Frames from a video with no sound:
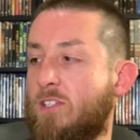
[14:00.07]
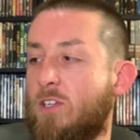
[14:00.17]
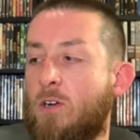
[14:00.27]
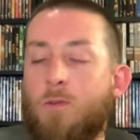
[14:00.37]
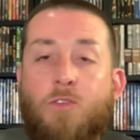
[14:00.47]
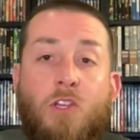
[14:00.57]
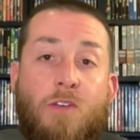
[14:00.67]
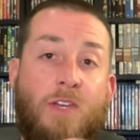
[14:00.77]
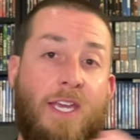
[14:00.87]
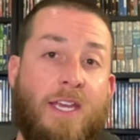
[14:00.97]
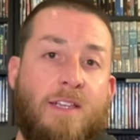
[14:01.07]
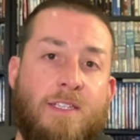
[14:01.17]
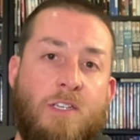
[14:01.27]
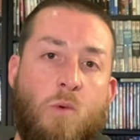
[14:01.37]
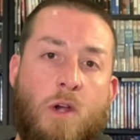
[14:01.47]
You know, if you live in
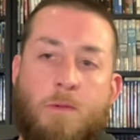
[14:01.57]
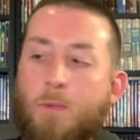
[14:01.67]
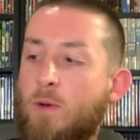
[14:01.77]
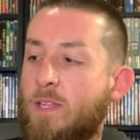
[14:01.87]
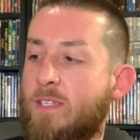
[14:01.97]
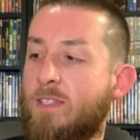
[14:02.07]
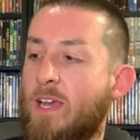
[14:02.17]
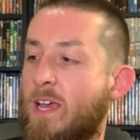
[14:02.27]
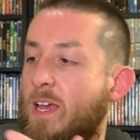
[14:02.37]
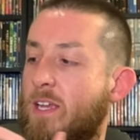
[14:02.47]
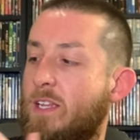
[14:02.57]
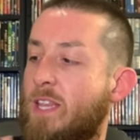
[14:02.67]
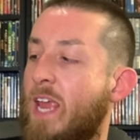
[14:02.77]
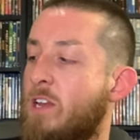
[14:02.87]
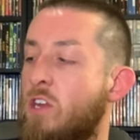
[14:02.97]
England, you want to import this.
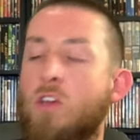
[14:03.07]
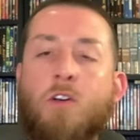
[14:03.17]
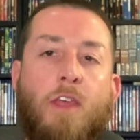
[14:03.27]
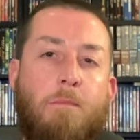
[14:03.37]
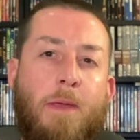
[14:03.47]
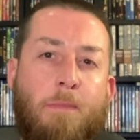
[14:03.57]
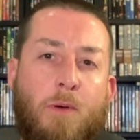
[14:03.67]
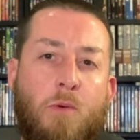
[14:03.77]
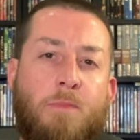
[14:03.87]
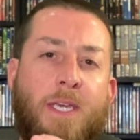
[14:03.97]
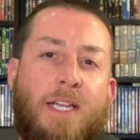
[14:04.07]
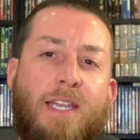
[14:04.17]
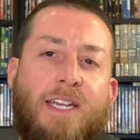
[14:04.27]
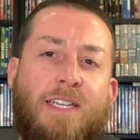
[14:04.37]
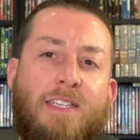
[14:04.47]
They knew that people would be
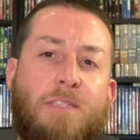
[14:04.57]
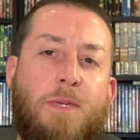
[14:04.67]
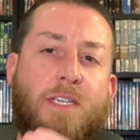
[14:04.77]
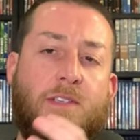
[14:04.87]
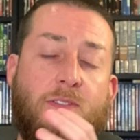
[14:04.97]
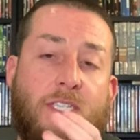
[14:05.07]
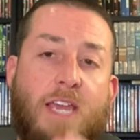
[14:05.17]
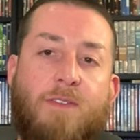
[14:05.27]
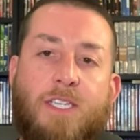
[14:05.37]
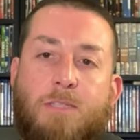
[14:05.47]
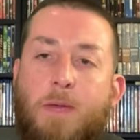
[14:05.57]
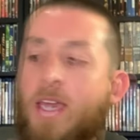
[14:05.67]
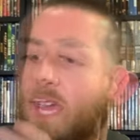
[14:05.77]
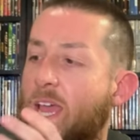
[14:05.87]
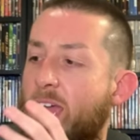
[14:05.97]
collecting this because of saving
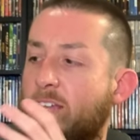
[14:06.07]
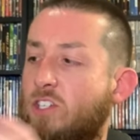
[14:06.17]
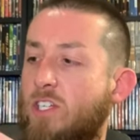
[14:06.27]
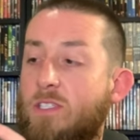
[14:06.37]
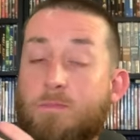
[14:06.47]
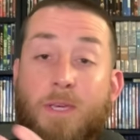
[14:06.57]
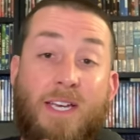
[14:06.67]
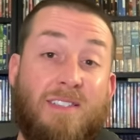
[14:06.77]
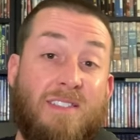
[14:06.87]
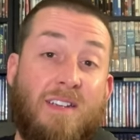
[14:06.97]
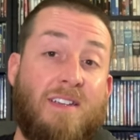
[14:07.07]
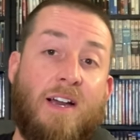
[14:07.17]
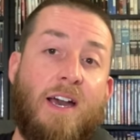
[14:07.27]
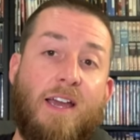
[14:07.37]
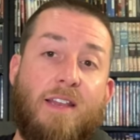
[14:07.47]
space and just because it's
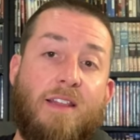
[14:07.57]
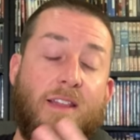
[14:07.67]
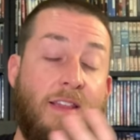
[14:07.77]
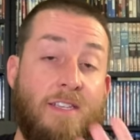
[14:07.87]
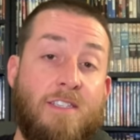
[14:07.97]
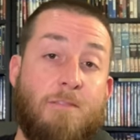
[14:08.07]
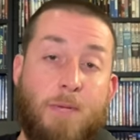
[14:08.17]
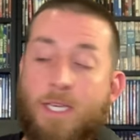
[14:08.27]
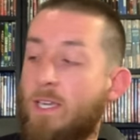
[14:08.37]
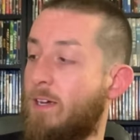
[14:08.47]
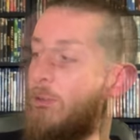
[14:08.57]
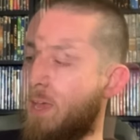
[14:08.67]
uncut. This is a big deal.